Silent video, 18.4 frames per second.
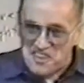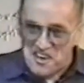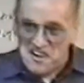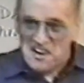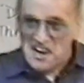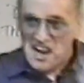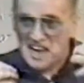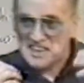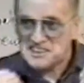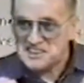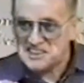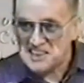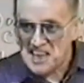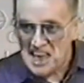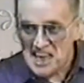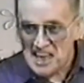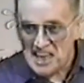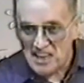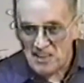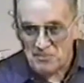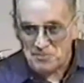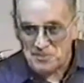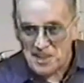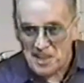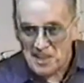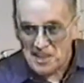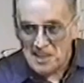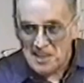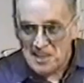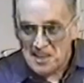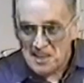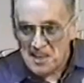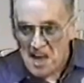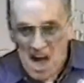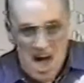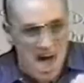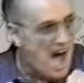They're not saved.
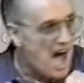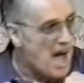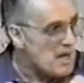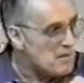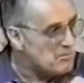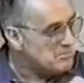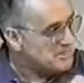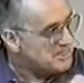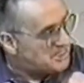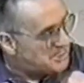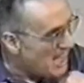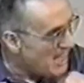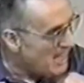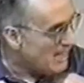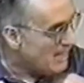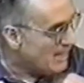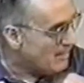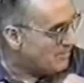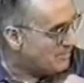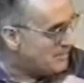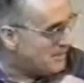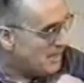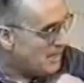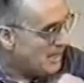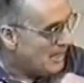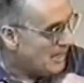I'm saved.